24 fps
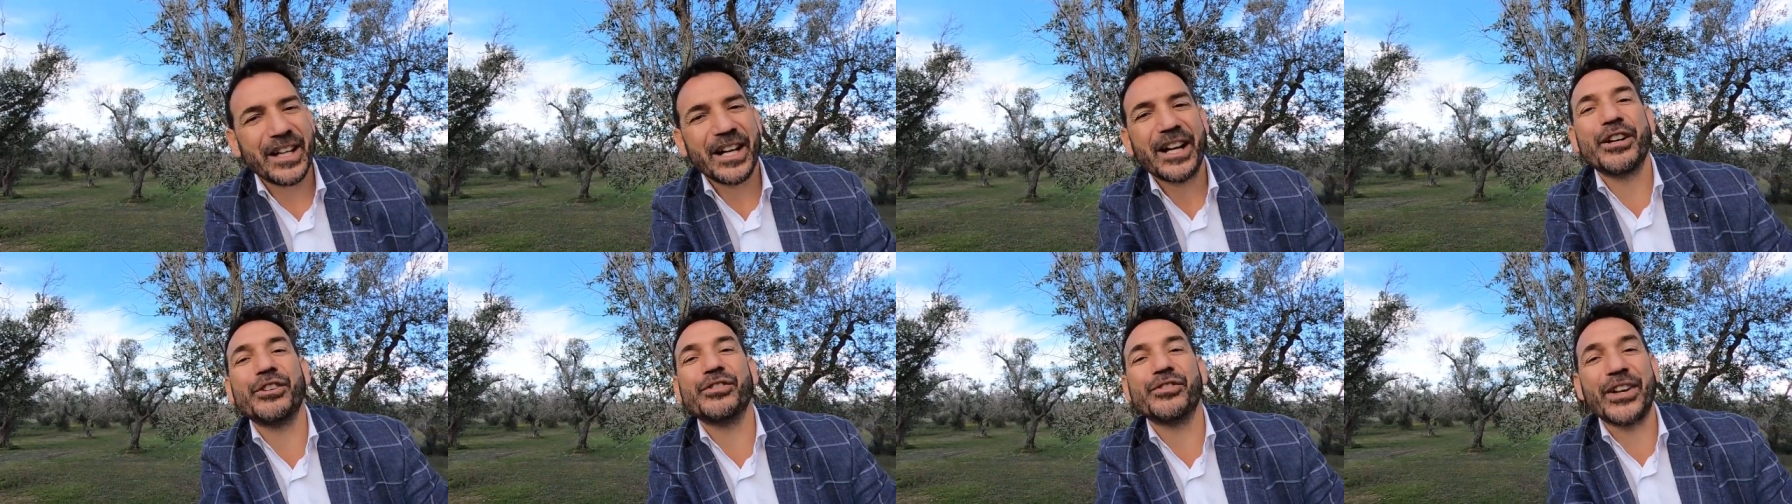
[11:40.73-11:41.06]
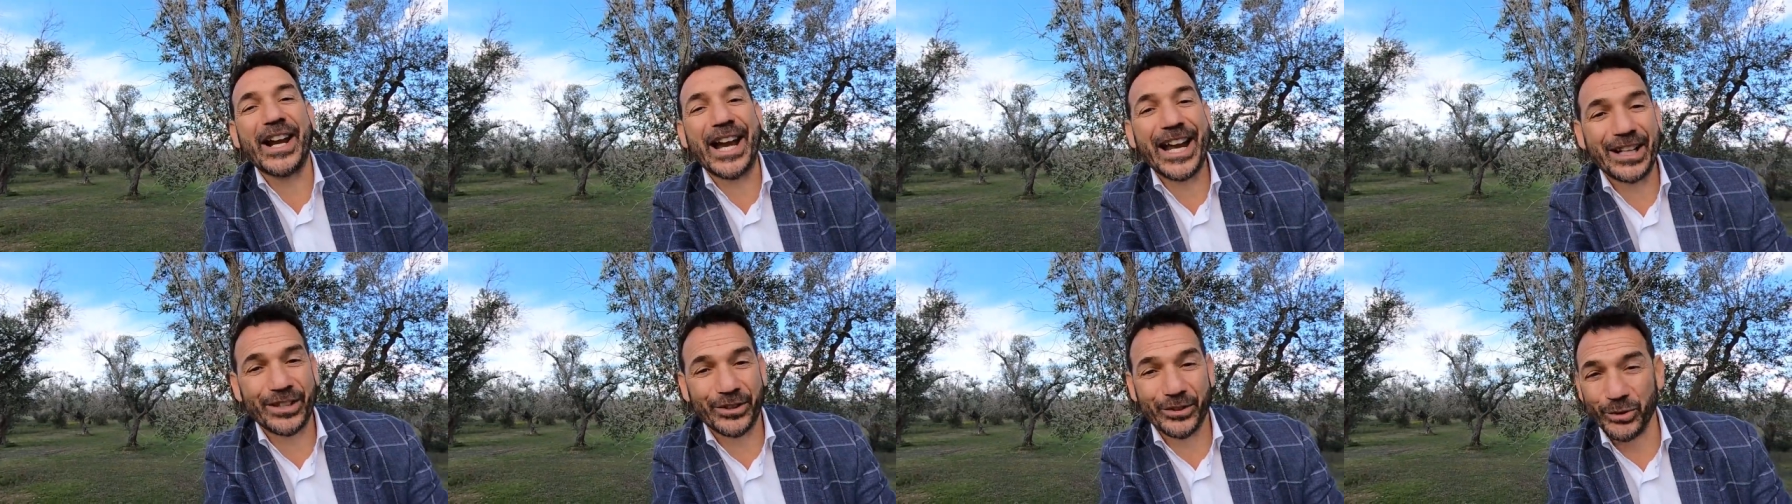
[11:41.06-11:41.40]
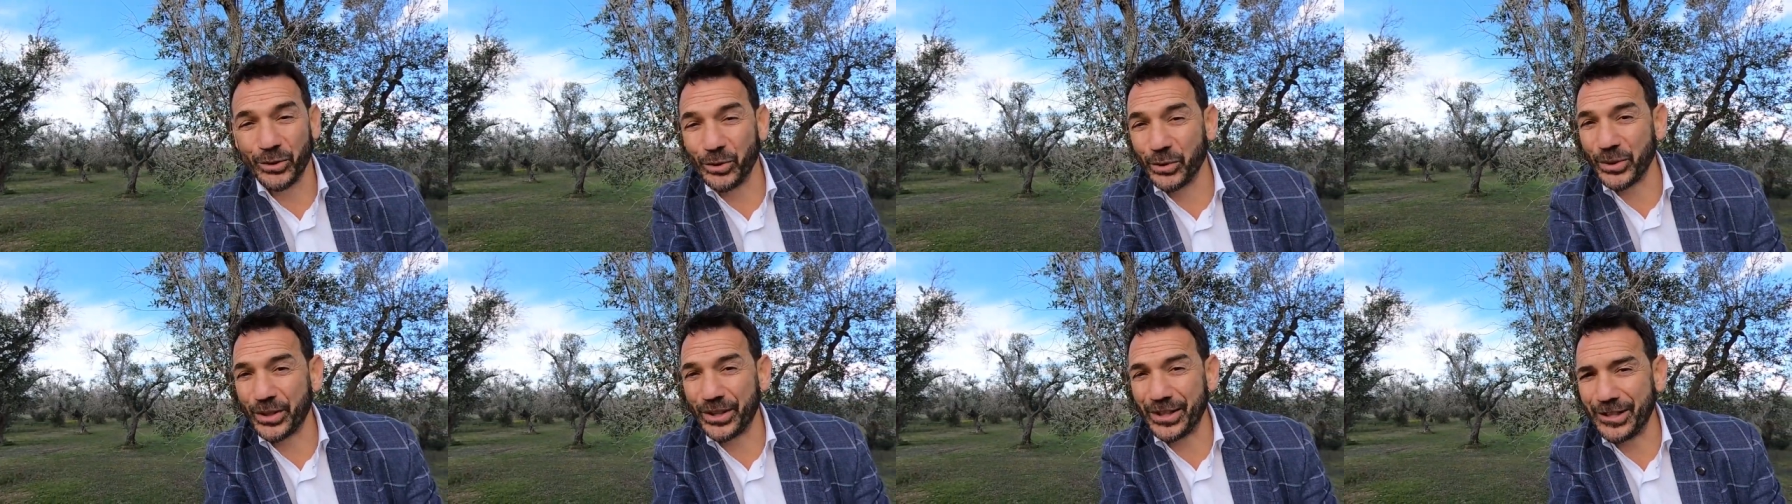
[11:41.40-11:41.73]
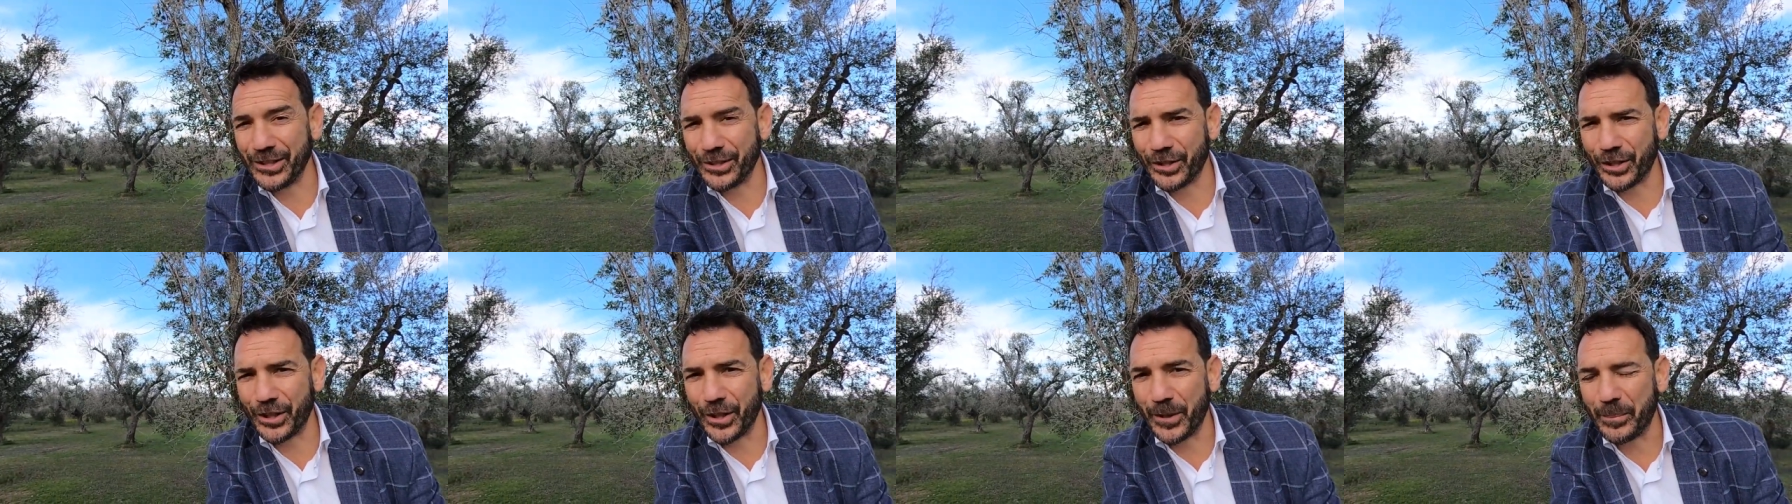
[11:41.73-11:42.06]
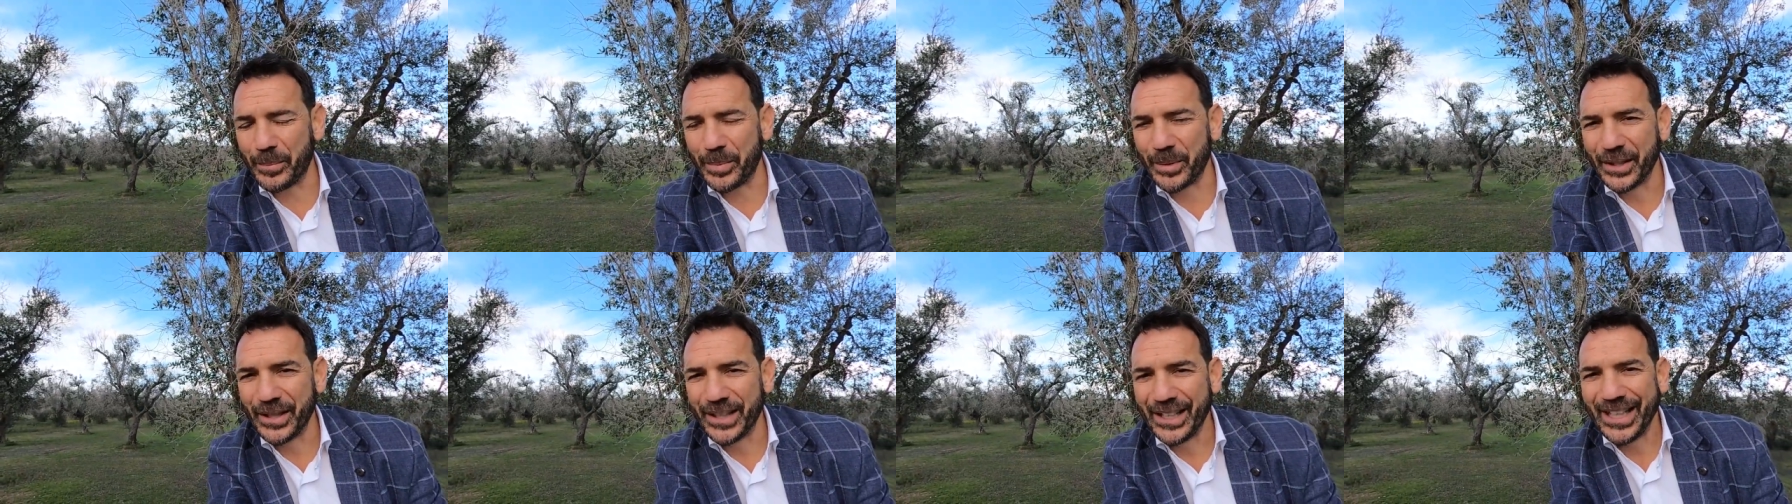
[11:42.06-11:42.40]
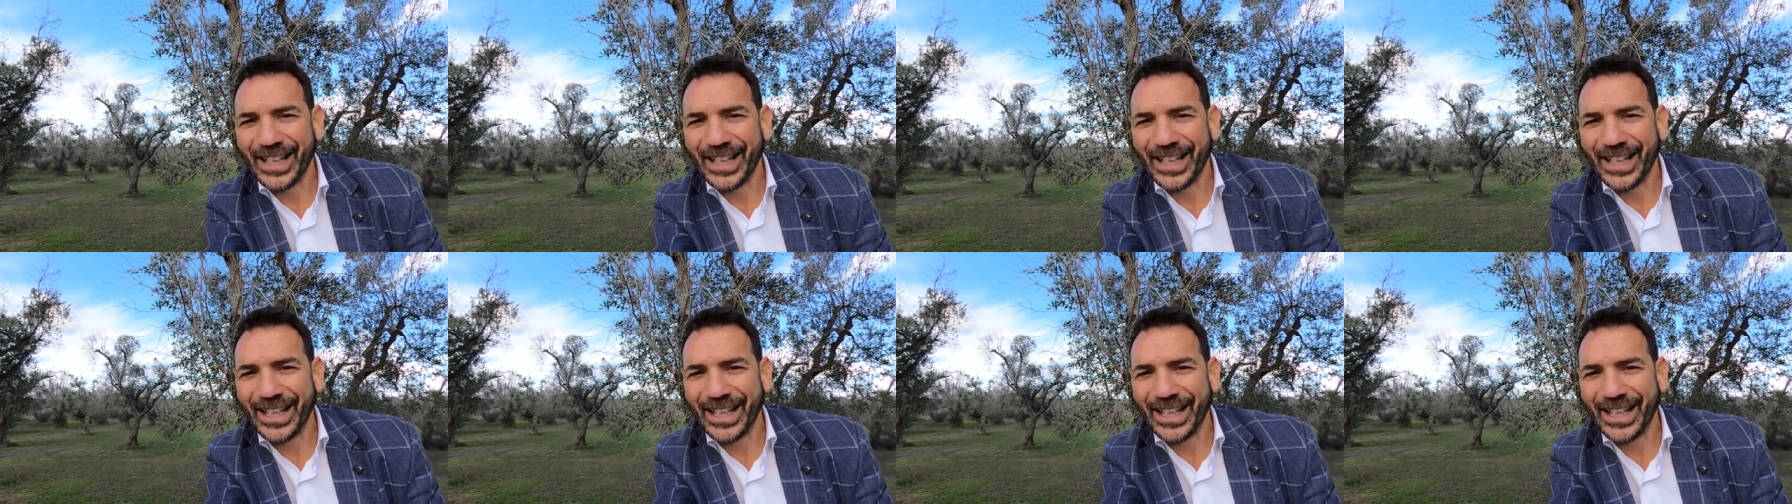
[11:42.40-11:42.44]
around Northern Europe.